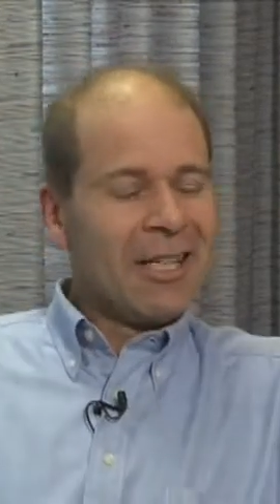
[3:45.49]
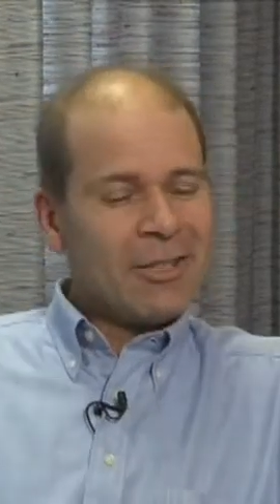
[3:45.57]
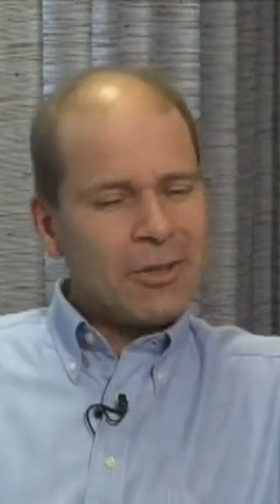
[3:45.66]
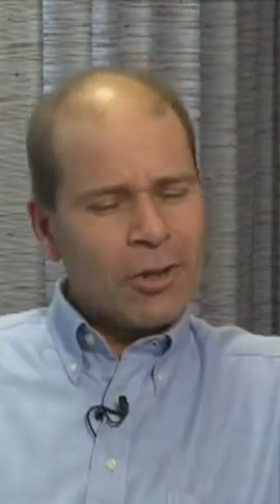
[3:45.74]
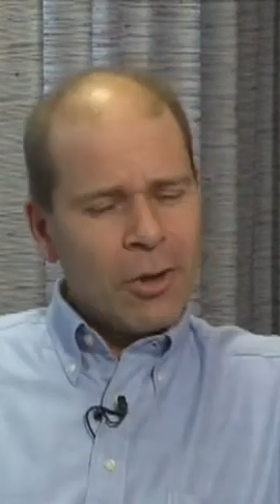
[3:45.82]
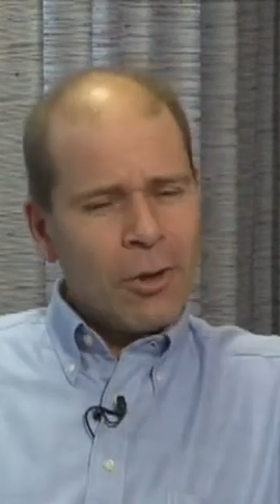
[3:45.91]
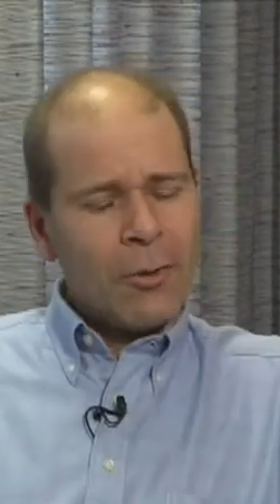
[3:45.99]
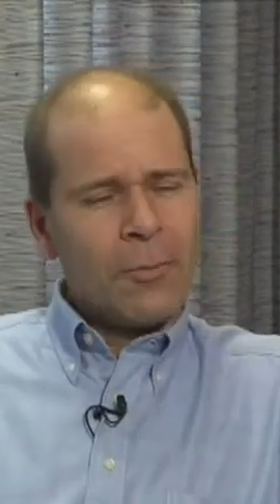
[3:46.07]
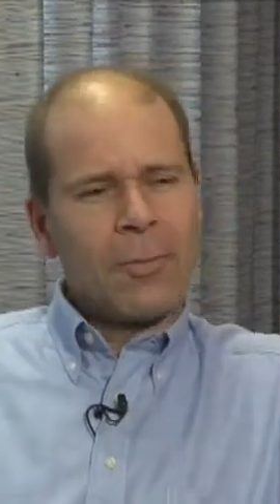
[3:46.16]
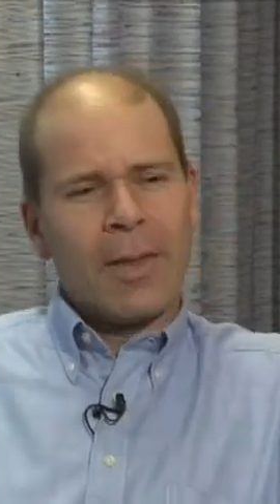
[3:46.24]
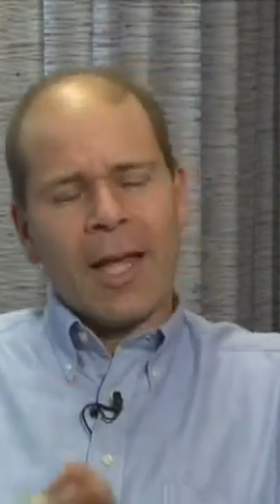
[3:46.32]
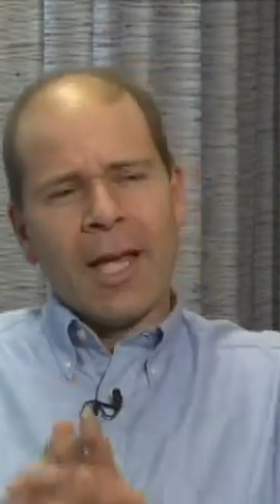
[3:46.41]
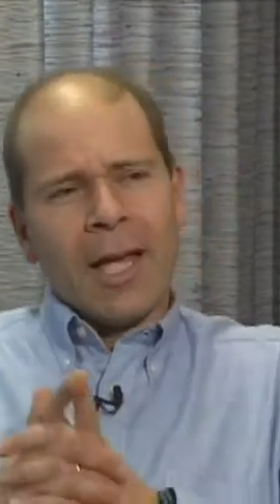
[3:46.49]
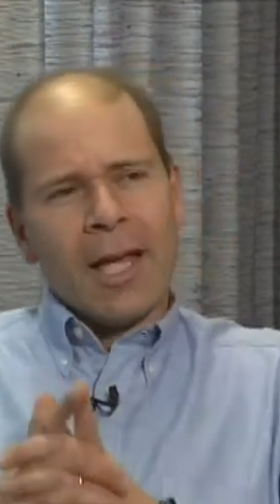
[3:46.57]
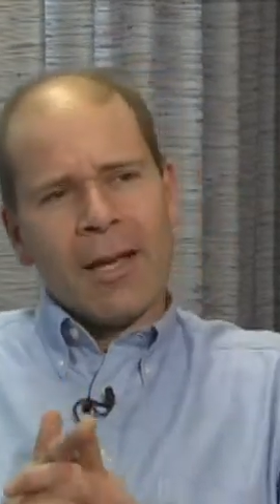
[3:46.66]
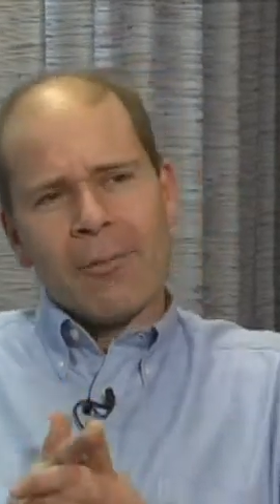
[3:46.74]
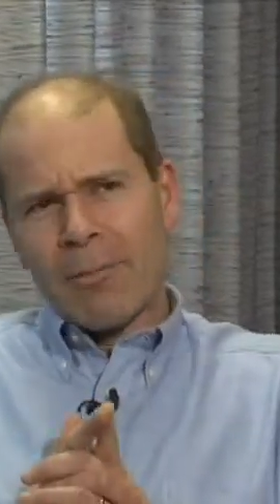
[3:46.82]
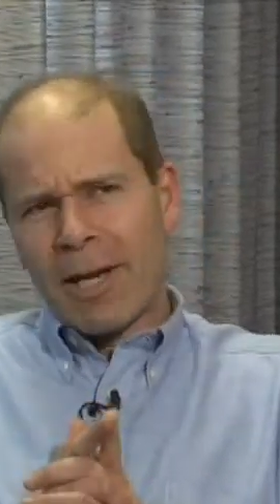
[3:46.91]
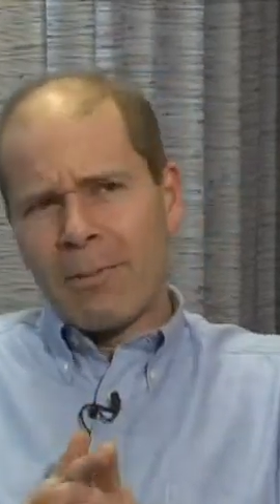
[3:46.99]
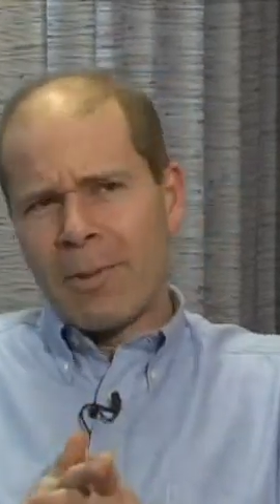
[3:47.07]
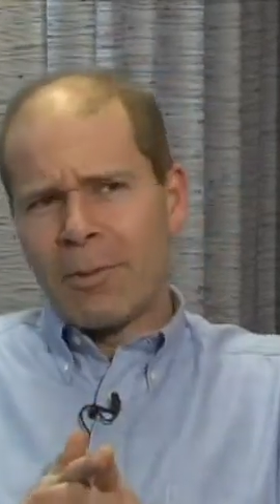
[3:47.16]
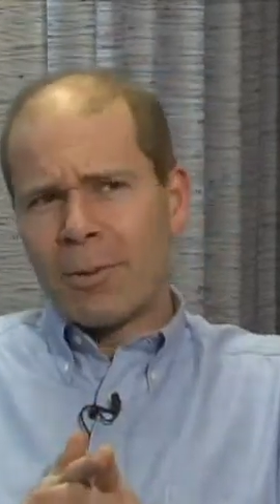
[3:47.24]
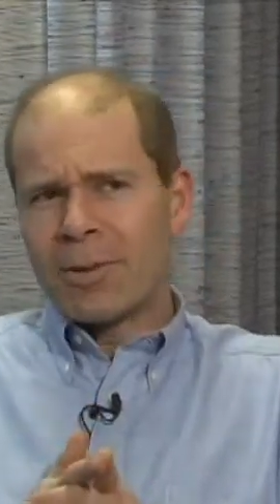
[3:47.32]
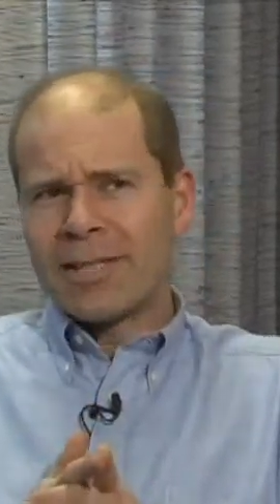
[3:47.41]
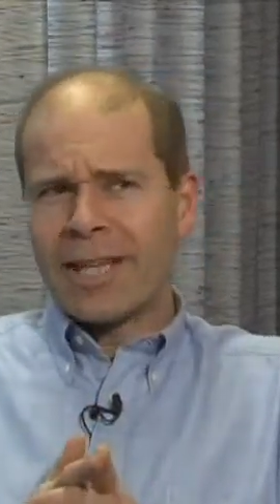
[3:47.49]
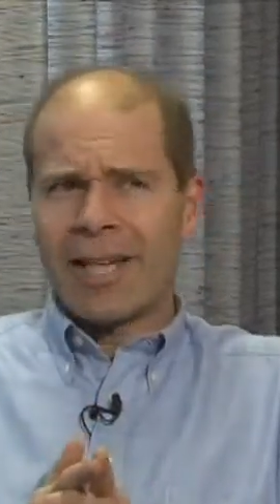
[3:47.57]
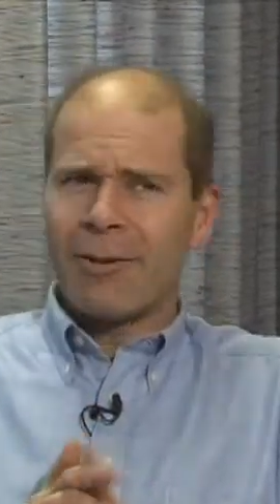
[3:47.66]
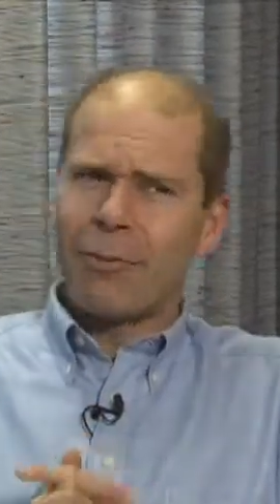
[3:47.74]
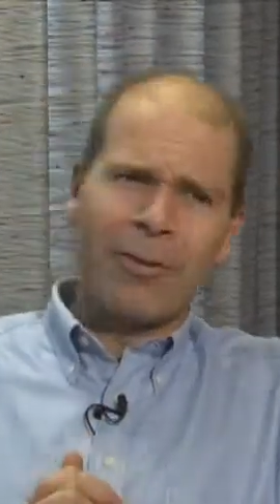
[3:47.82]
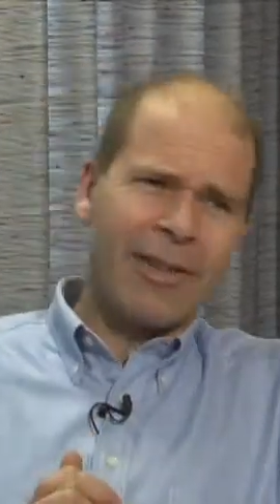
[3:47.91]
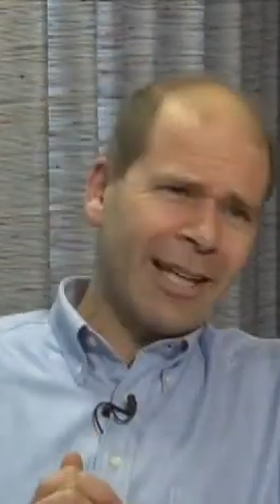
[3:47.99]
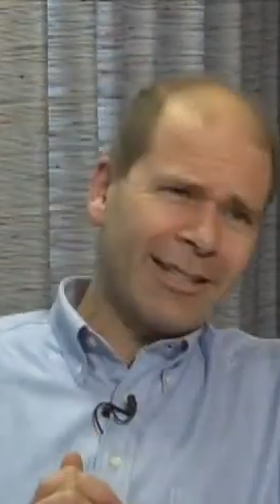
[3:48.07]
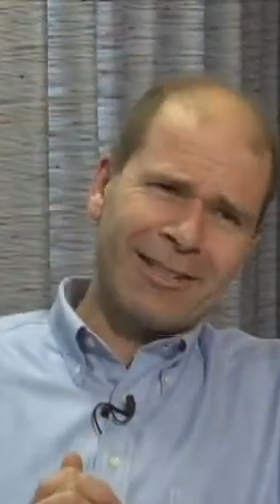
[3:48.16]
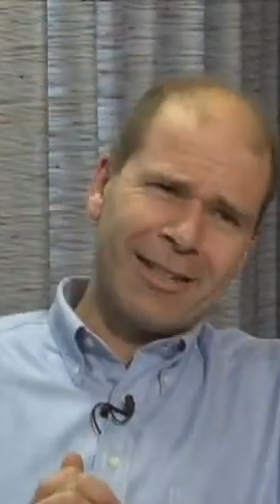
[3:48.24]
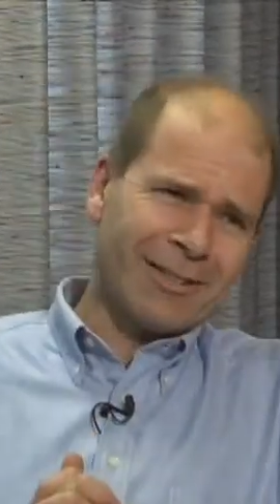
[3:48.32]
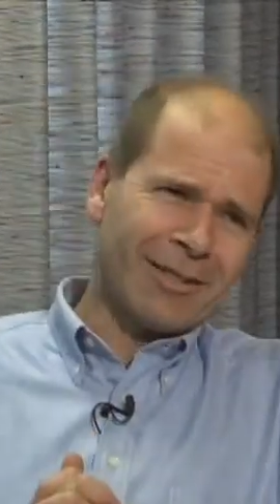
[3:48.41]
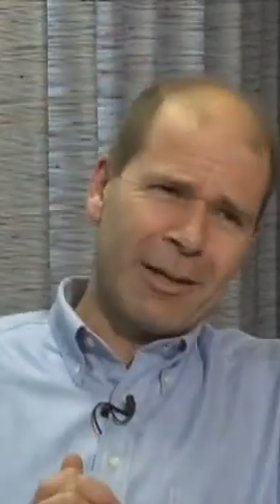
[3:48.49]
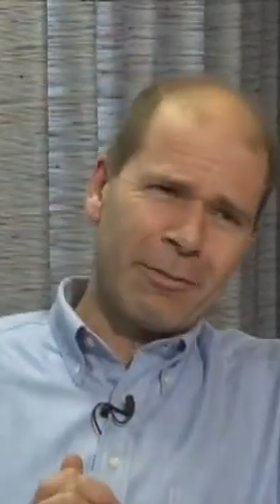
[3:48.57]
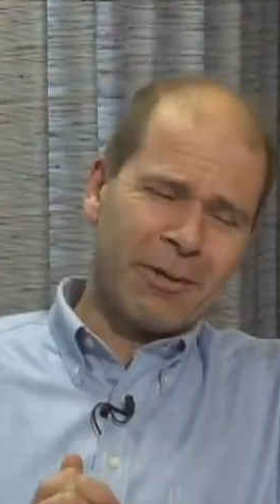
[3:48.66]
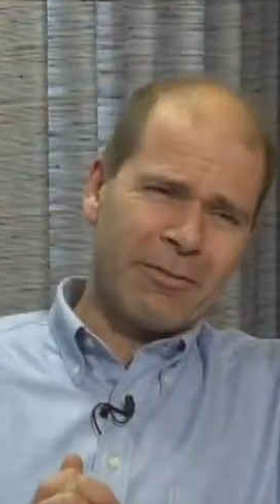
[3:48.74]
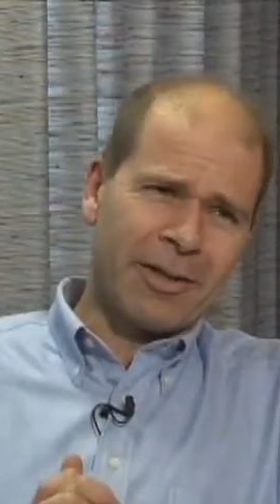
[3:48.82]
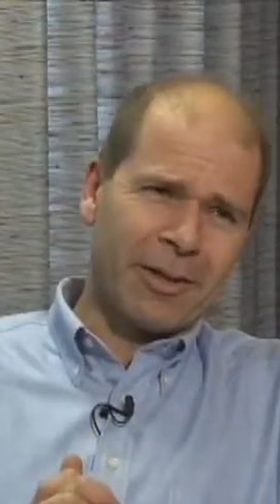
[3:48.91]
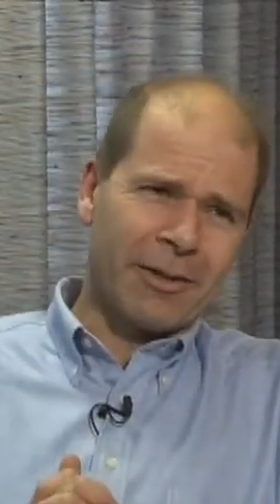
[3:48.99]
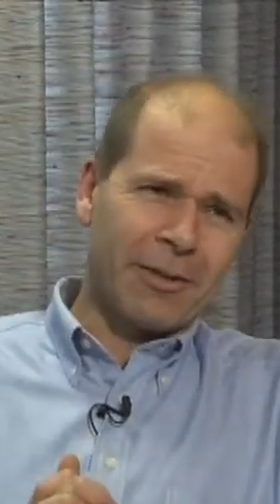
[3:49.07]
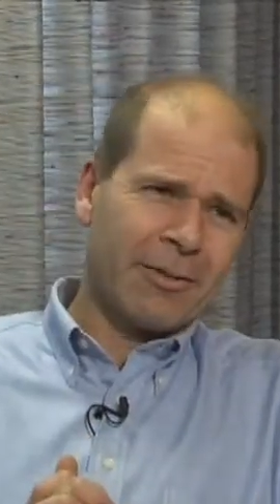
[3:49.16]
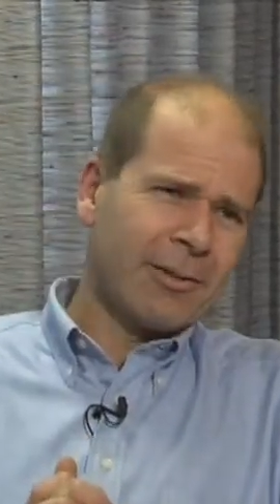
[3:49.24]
So many people would say, well, that's not Don MacVicar.